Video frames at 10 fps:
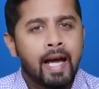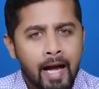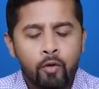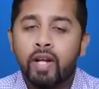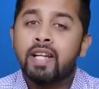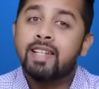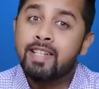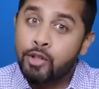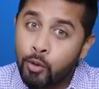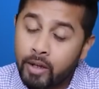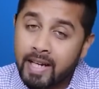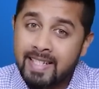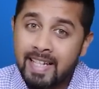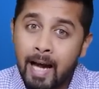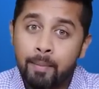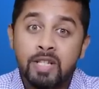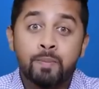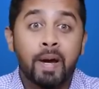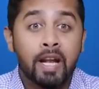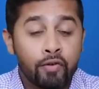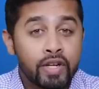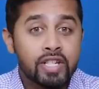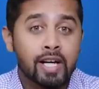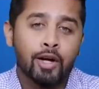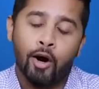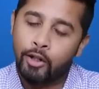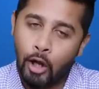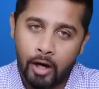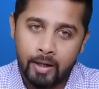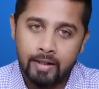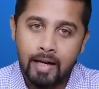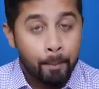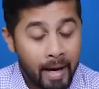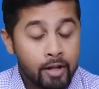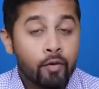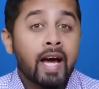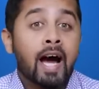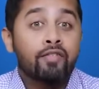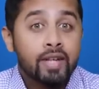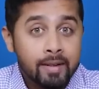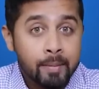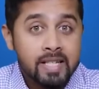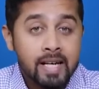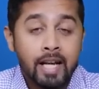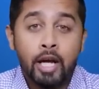and whether this new tax slab is beneficial or not. By the way, after the budget,